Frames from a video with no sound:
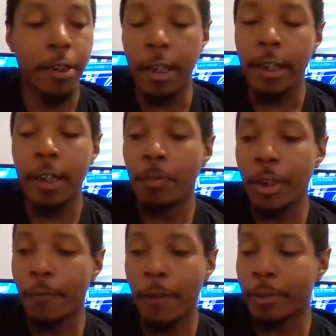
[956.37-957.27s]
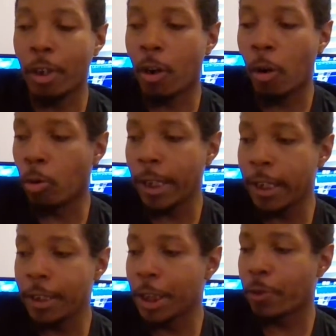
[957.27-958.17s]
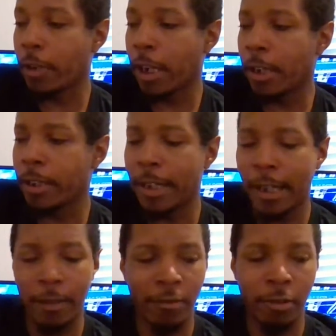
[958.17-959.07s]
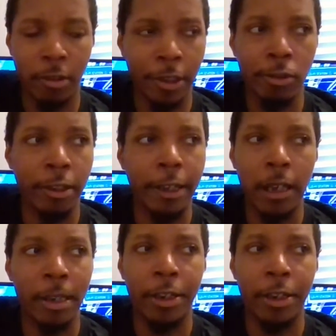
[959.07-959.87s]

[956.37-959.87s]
dig himself out the hole that he just created that literally came